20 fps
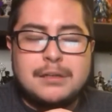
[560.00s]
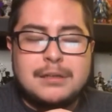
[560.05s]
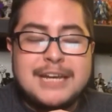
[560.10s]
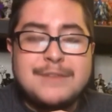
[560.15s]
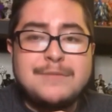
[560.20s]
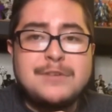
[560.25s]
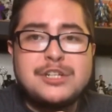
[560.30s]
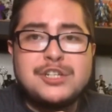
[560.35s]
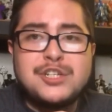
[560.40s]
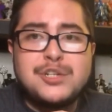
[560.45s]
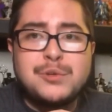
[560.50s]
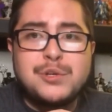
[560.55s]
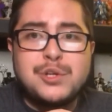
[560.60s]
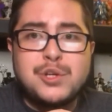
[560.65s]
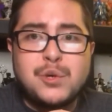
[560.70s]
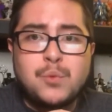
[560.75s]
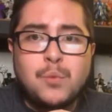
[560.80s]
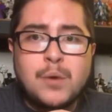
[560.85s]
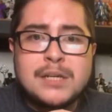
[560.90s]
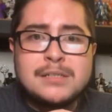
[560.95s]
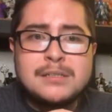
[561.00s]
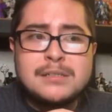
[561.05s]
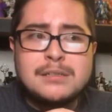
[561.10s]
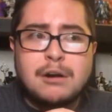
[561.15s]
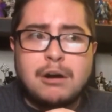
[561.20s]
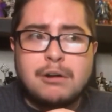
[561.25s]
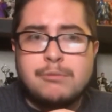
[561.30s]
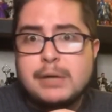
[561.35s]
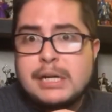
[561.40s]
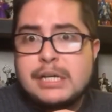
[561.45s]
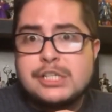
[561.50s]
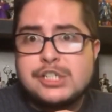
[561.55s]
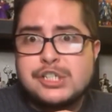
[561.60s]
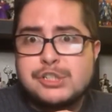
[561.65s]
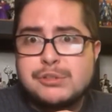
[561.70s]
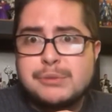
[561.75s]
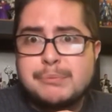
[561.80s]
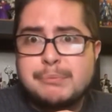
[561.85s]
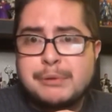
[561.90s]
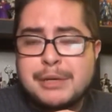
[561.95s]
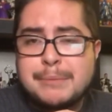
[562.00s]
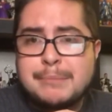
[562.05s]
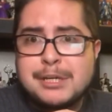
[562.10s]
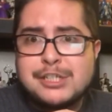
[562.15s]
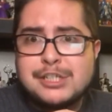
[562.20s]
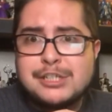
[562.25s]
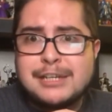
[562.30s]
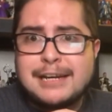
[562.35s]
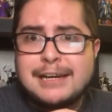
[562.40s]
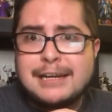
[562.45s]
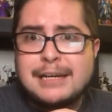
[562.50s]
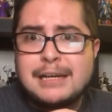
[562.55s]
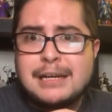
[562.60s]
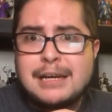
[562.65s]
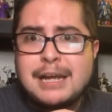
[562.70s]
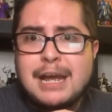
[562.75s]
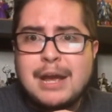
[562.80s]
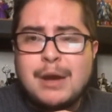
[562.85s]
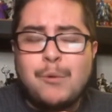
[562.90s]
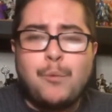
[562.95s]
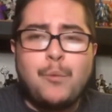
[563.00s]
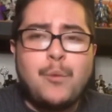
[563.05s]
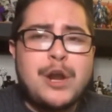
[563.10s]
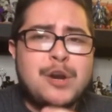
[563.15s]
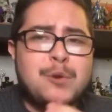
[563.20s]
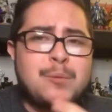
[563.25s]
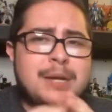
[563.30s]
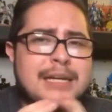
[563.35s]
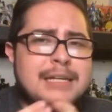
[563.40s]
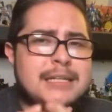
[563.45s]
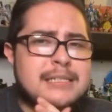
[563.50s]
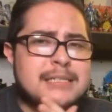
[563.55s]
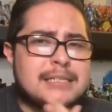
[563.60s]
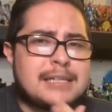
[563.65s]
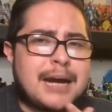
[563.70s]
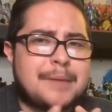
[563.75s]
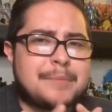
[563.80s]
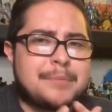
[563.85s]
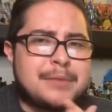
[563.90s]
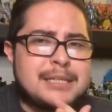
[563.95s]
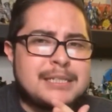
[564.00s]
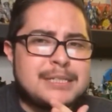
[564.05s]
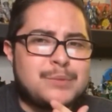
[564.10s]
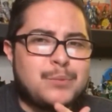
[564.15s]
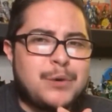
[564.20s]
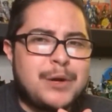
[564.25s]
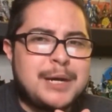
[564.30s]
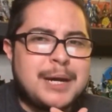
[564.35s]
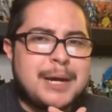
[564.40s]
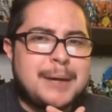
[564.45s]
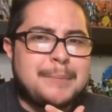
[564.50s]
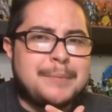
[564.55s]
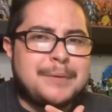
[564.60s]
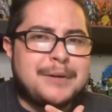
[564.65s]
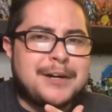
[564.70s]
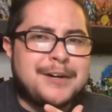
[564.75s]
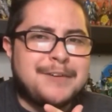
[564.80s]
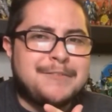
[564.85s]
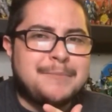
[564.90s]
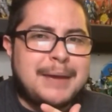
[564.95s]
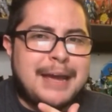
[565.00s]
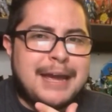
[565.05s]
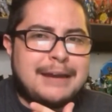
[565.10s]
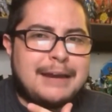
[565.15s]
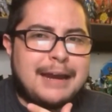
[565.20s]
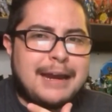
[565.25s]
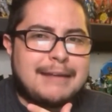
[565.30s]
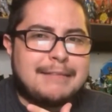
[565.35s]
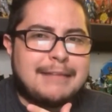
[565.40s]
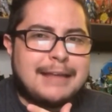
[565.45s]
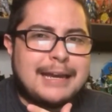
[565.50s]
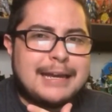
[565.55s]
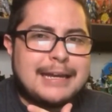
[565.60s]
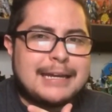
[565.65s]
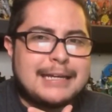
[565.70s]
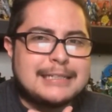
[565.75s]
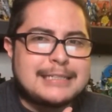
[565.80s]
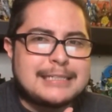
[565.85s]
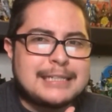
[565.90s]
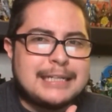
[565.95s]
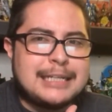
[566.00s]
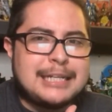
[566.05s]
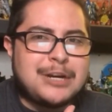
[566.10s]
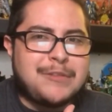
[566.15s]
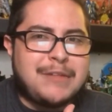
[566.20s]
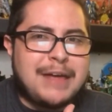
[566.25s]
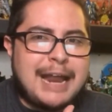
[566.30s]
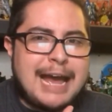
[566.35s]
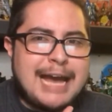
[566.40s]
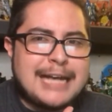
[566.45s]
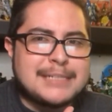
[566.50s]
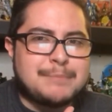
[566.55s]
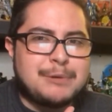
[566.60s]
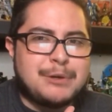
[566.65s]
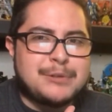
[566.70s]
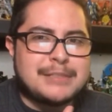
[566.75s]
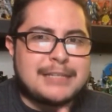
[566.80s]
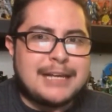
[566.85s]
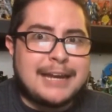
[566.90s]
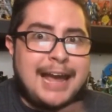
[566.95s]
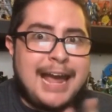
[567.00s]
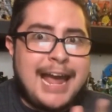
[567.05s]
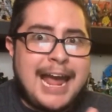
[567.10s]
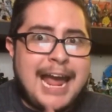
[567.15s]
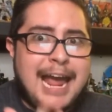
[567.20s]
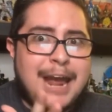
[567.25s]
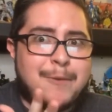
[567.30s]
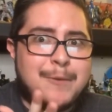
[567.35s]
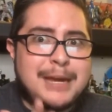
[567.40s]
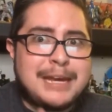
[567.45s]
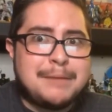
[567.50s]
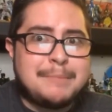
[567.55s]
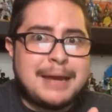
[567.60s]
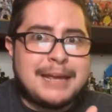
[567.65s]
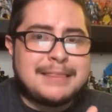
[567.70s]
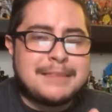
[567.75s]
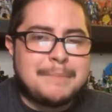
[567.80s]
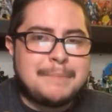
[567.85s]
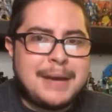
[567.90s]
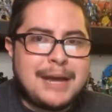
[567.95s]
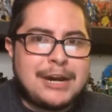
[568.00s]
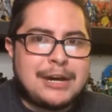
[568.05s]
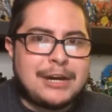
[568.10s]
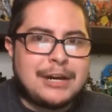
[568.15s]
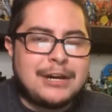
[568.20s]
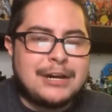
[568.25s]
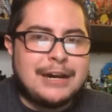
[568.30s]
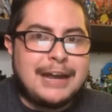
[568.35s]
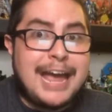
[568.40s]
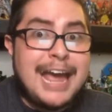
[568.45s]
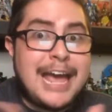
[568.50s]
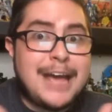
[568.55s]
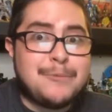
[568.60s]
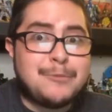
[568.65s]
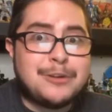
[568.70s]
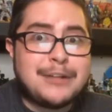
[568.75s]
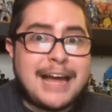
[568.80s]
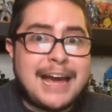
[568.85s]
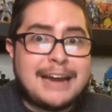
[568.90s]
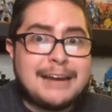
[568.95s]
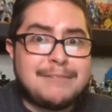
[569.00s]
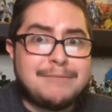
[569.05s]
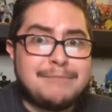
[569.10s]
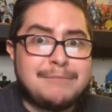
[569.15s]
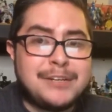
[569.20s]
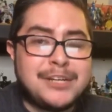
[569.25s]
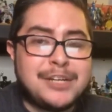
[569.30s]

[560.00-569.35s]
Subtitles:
Even the two new ones are reissues, pretty much. Like, when are we going to stop this one-up of Bandai? Like, it's clear that Hasbro is like, hey, we can make them better, and we'll add,